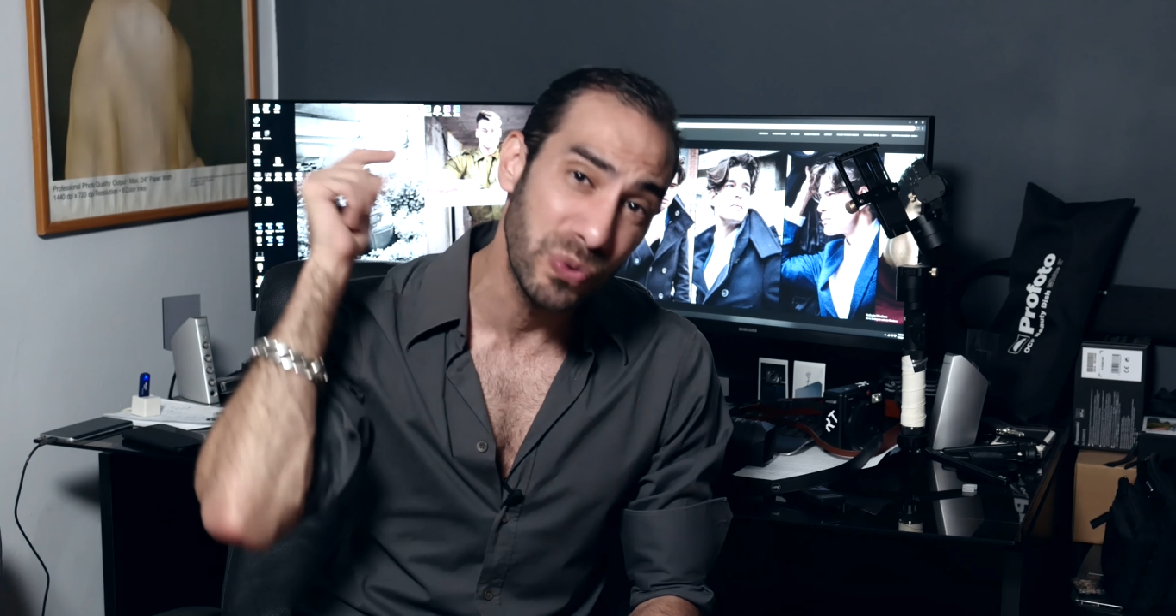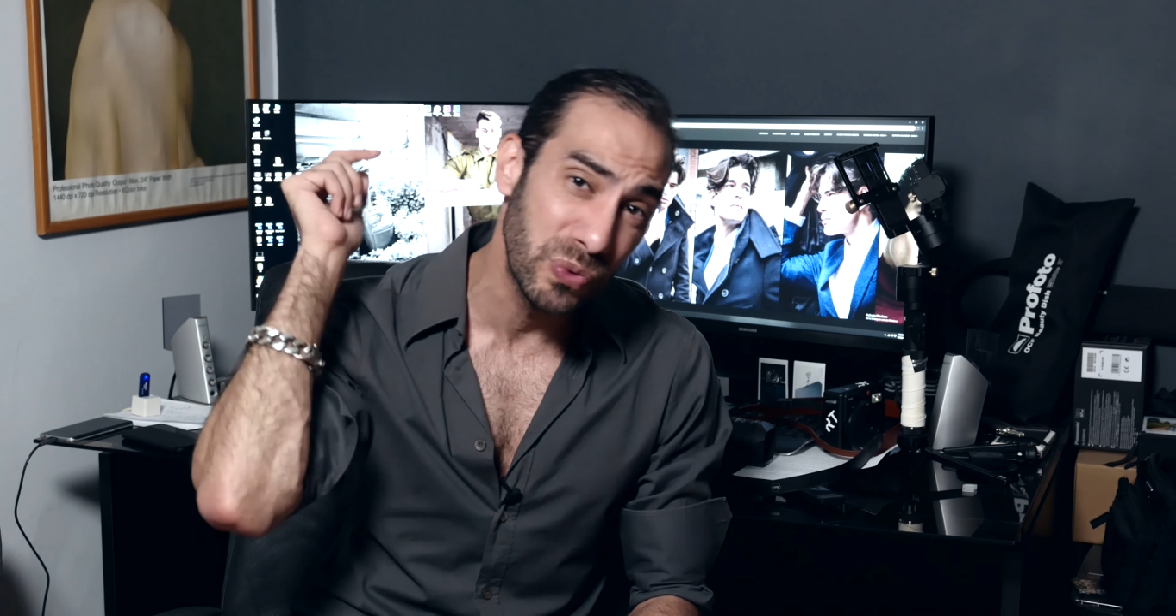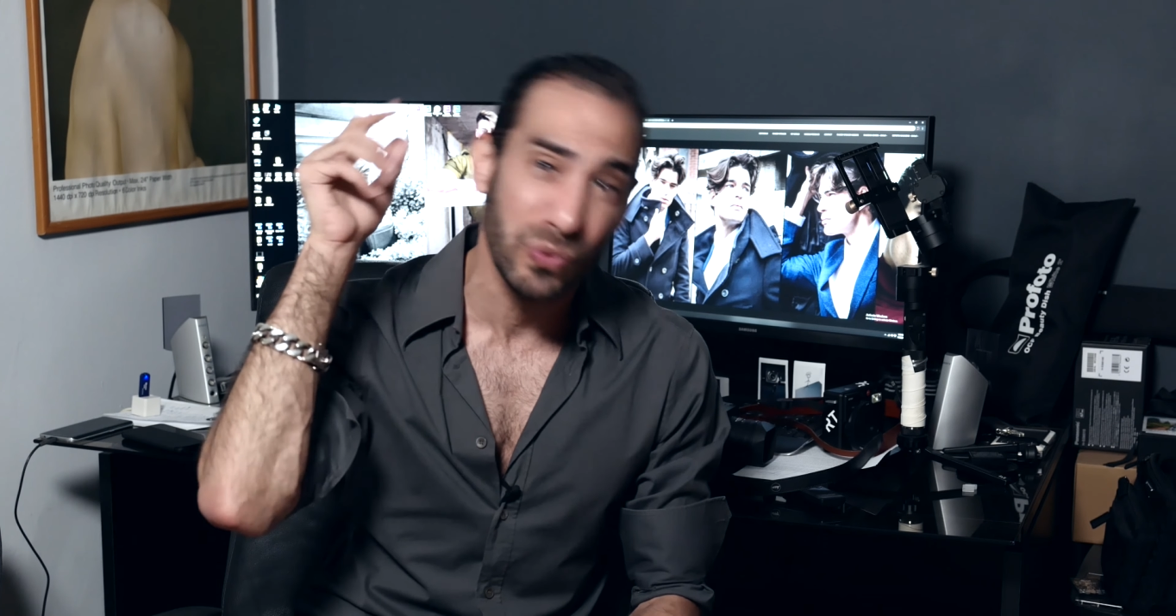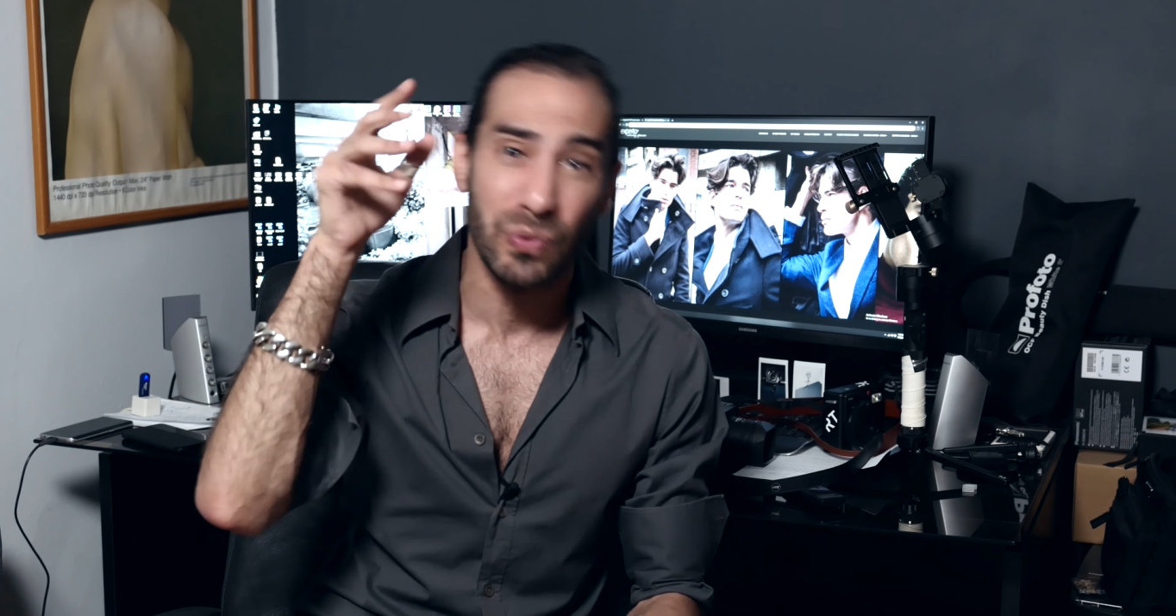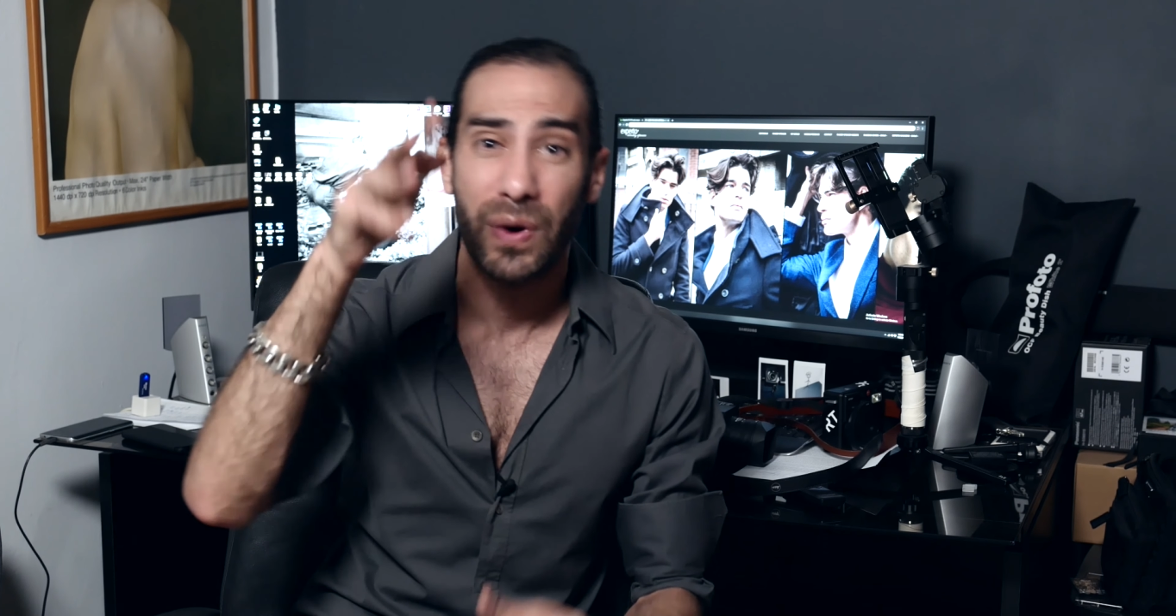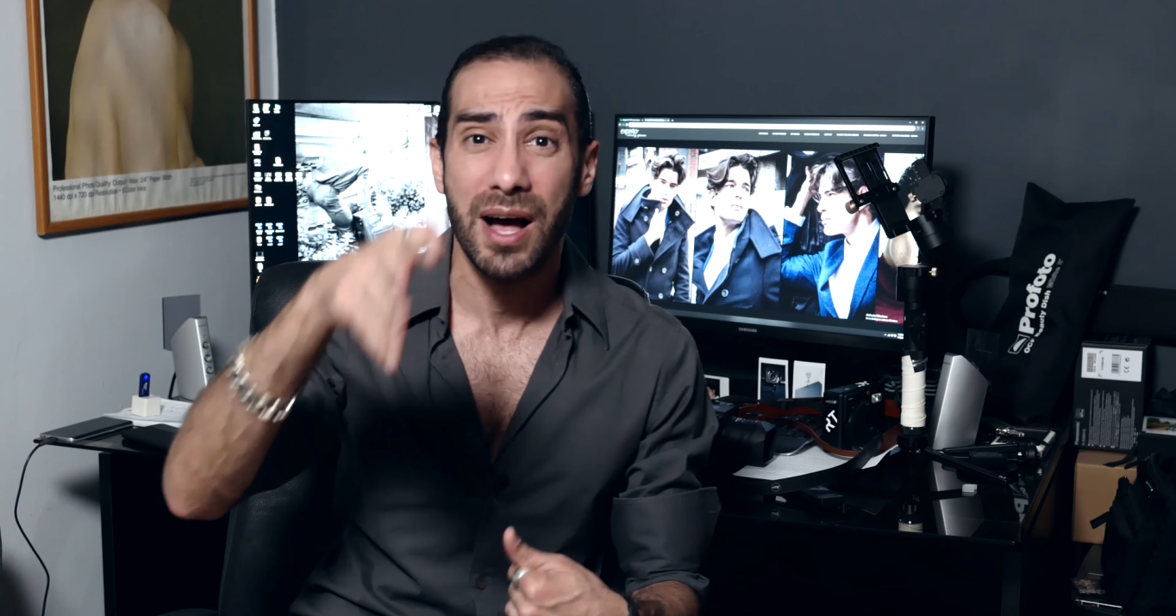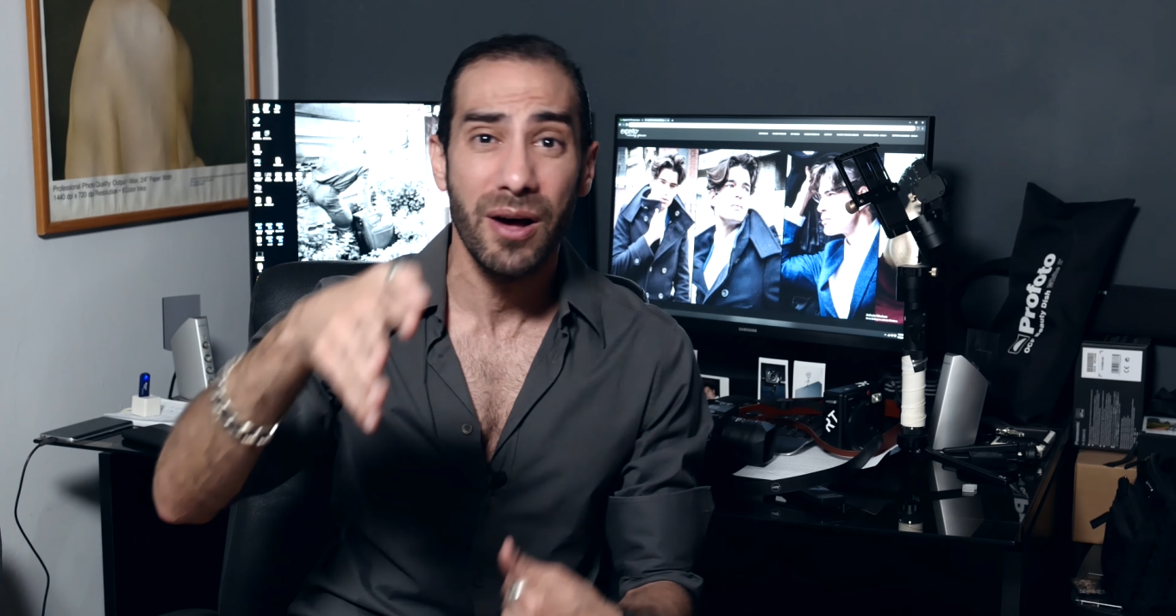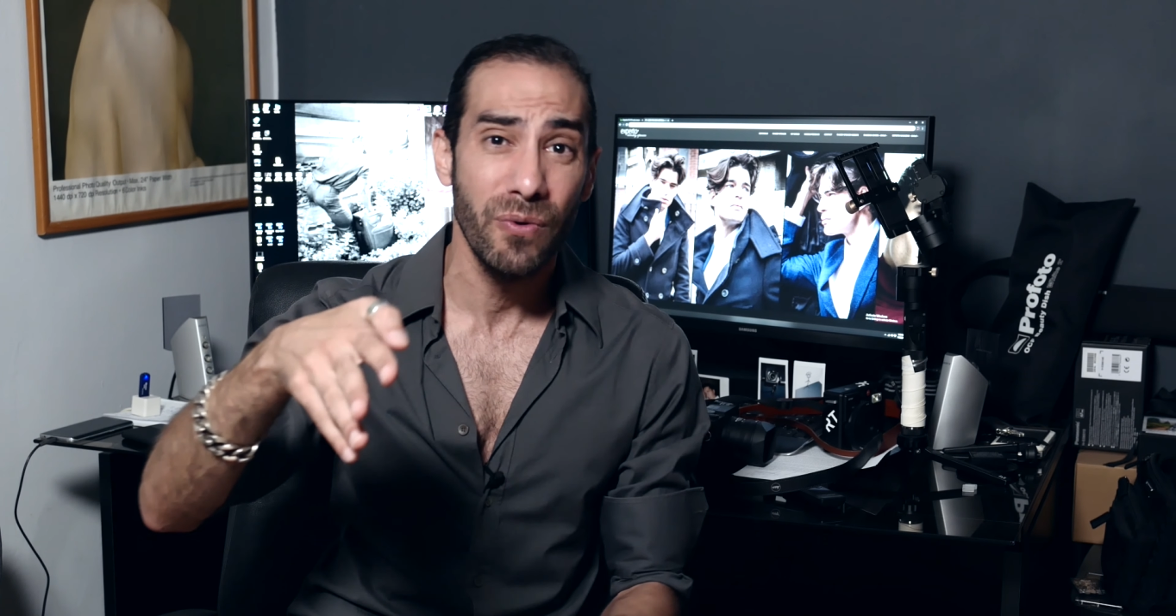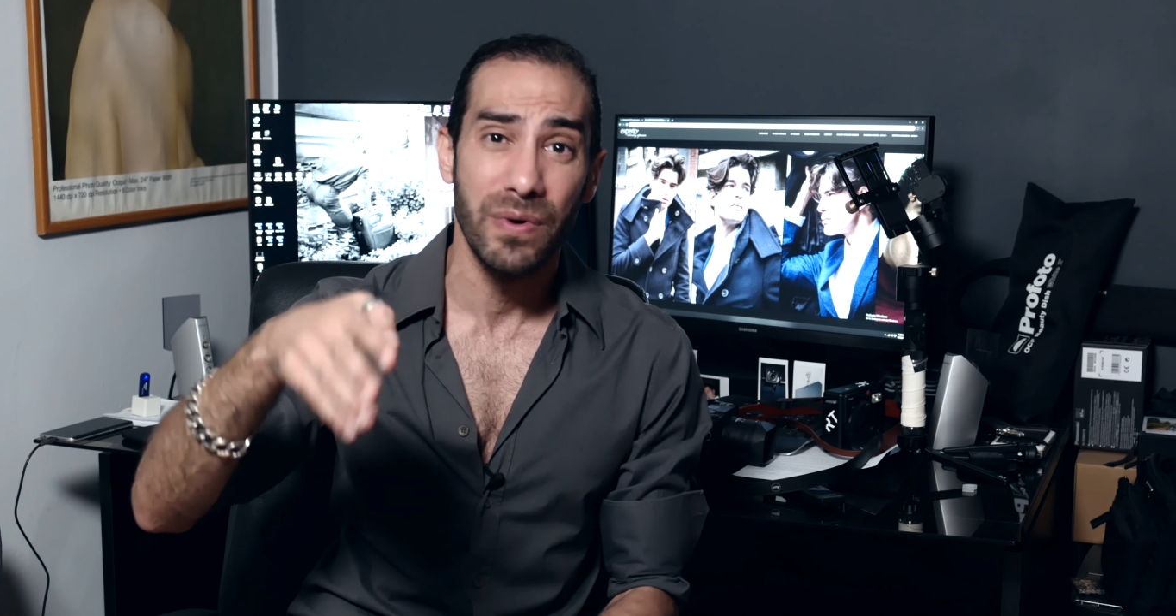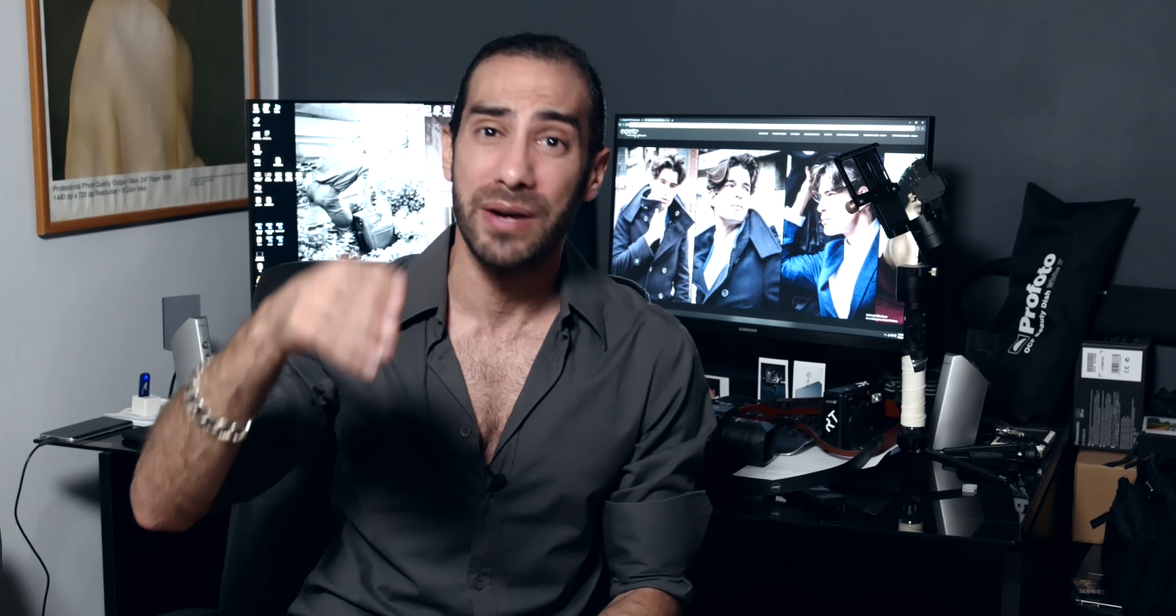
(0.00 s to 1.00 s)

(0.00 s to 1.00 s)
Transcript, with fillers: wow,